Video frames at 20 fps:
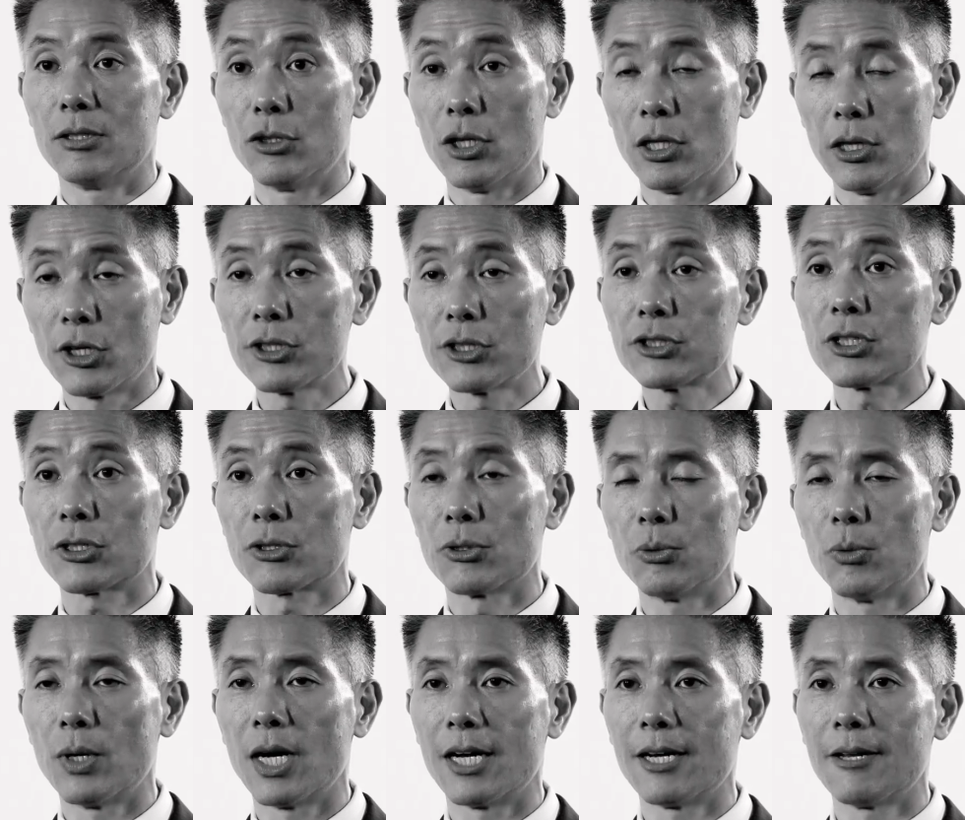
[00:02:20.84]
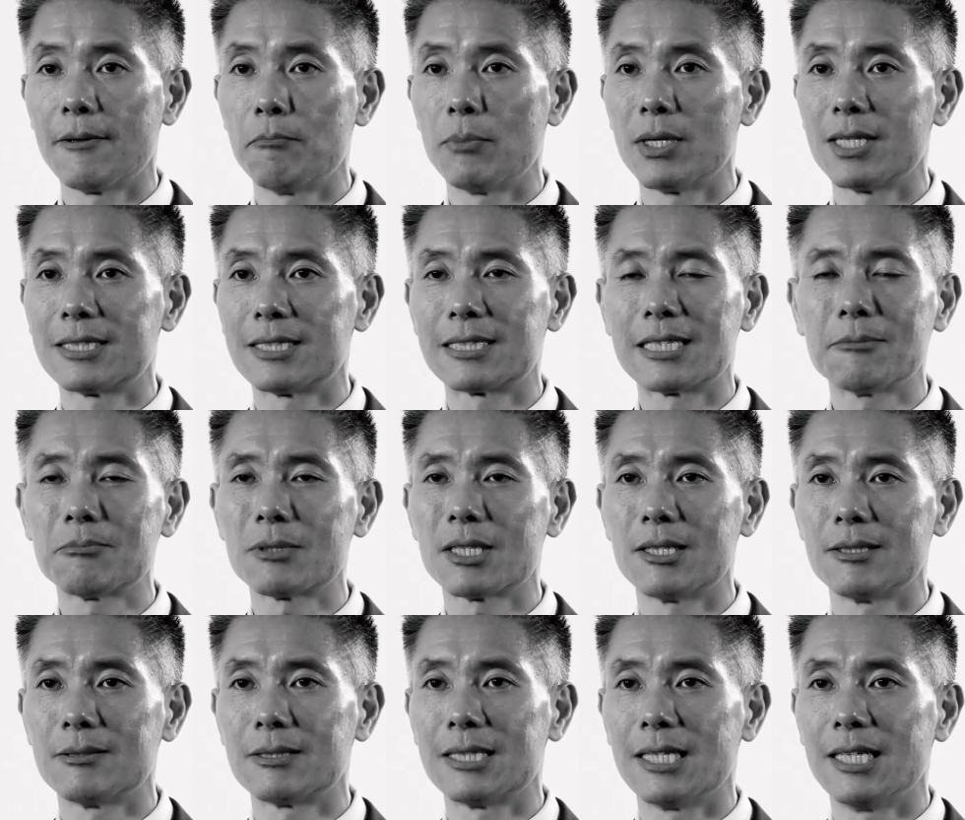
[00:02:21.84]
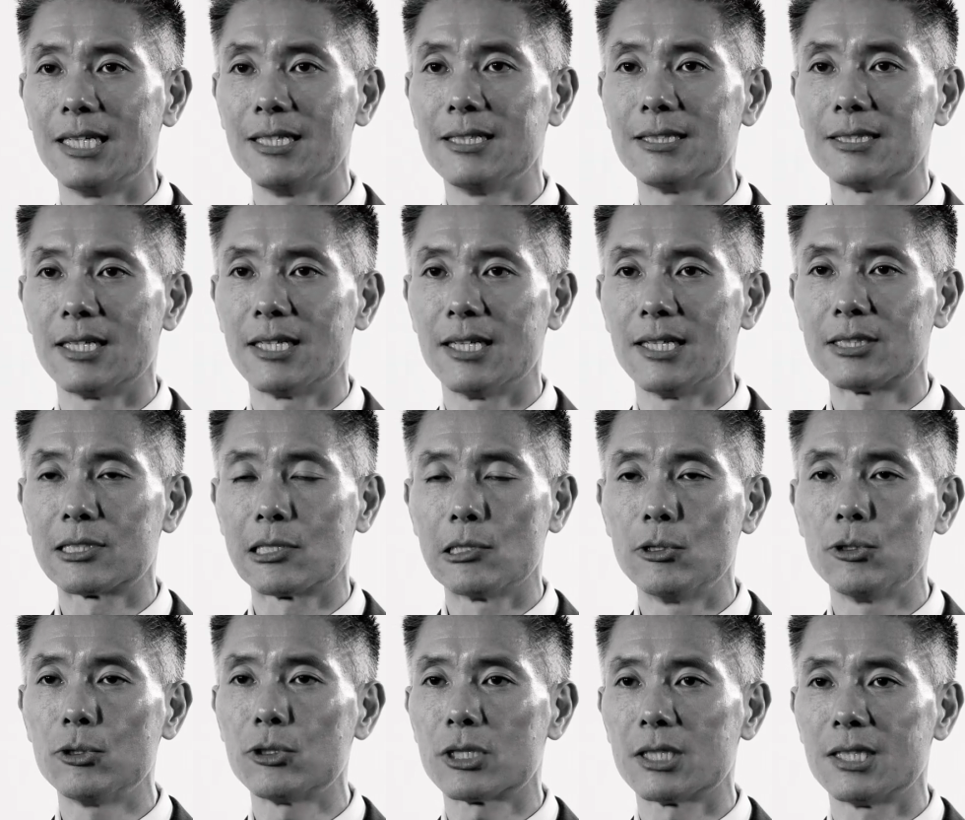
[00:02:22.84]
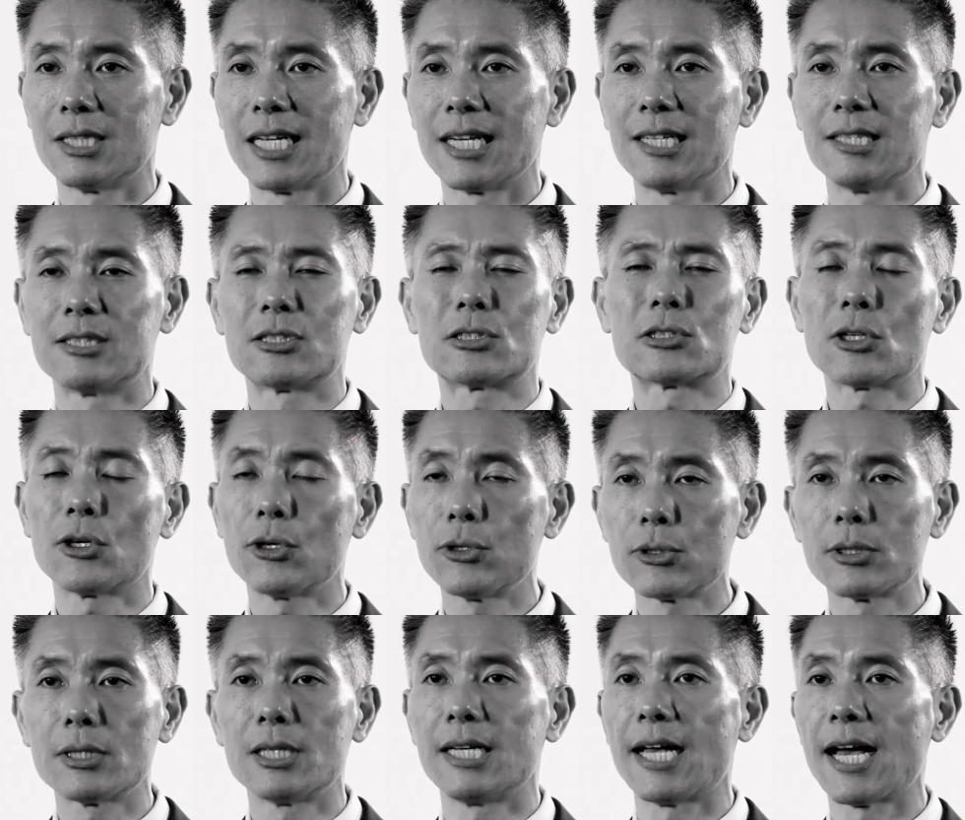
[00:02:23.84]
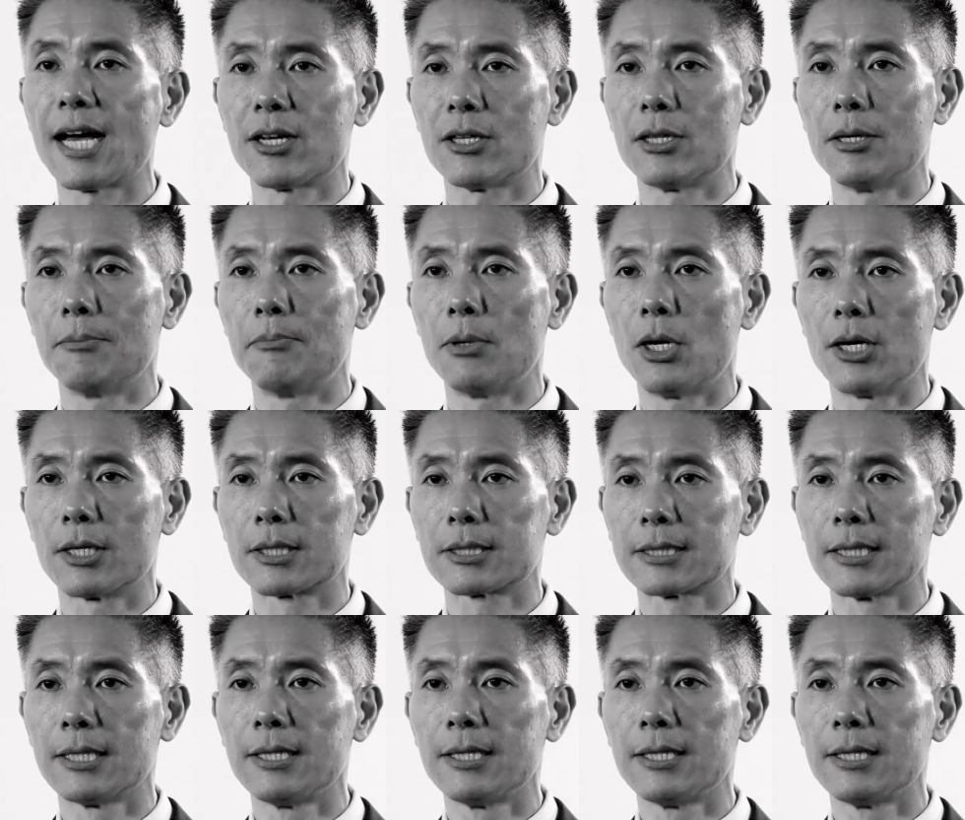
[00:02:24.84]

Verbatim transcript: the logical one, but it sometimes is a solution that is totally out of the box.